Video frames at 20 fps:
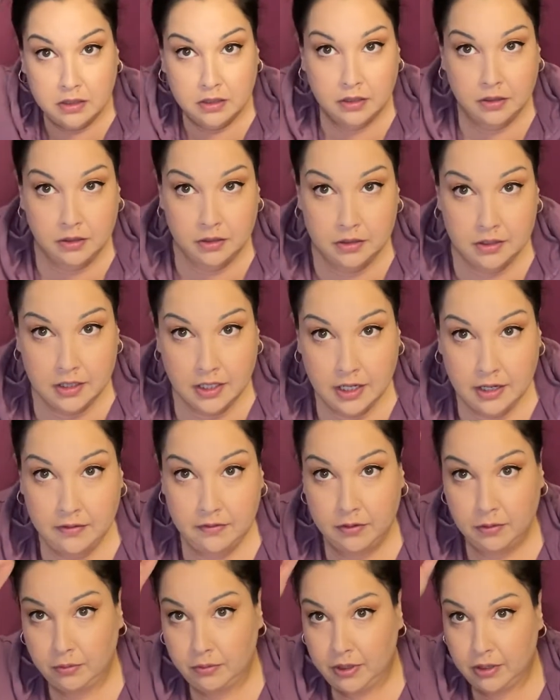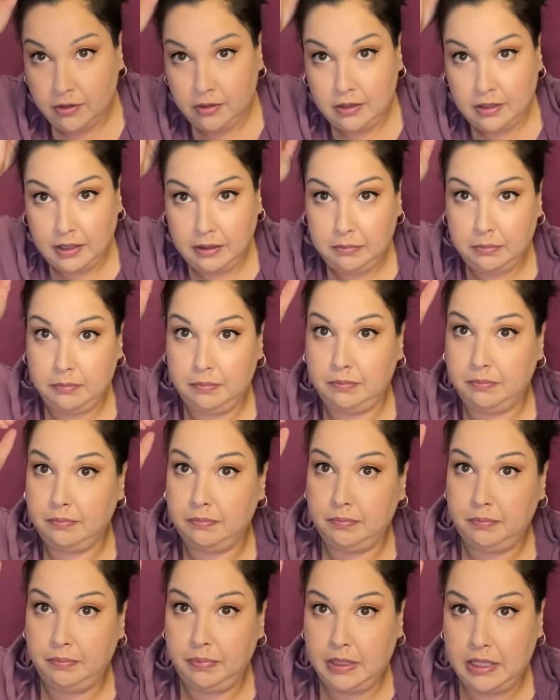Looks like I have a weird, like,
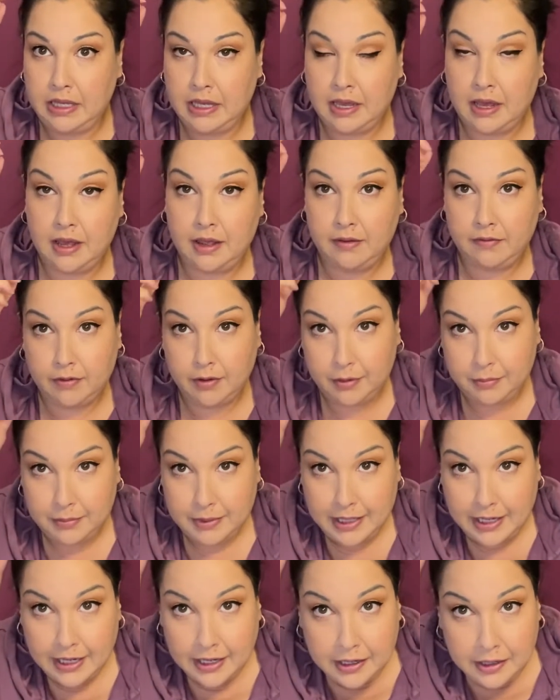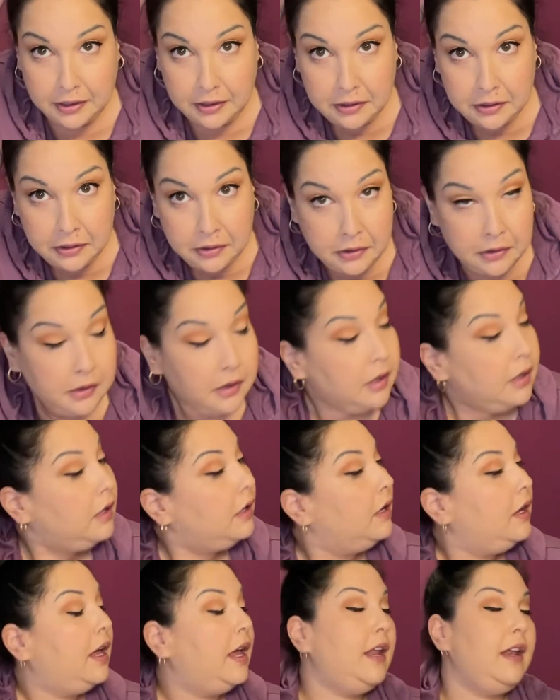beehive on my head.
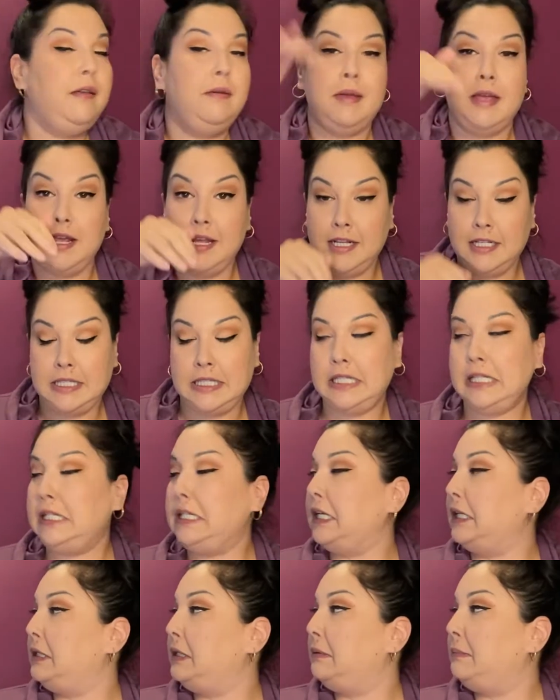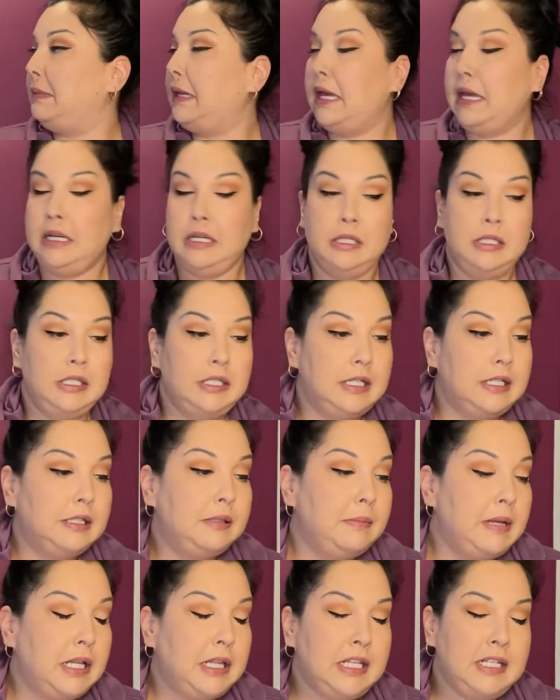Anyways, it doesn't matter. It doesn't
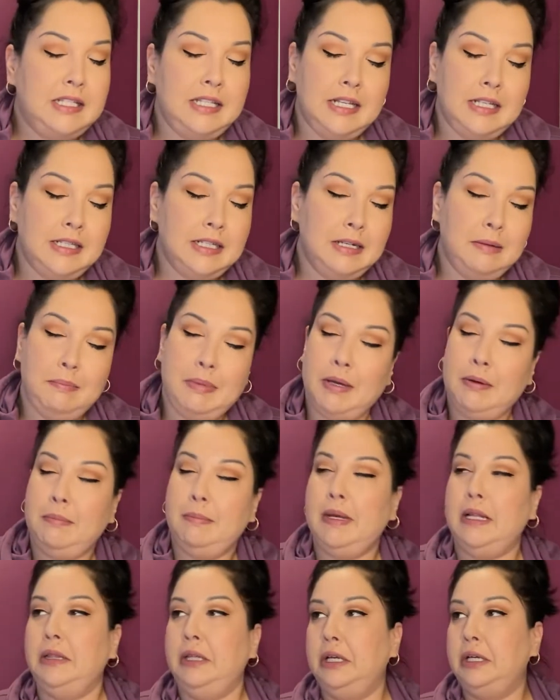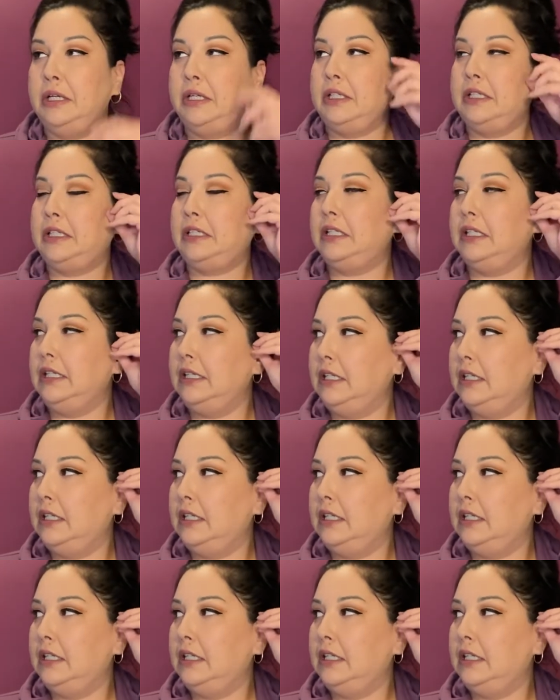matter. This isn't about my looks.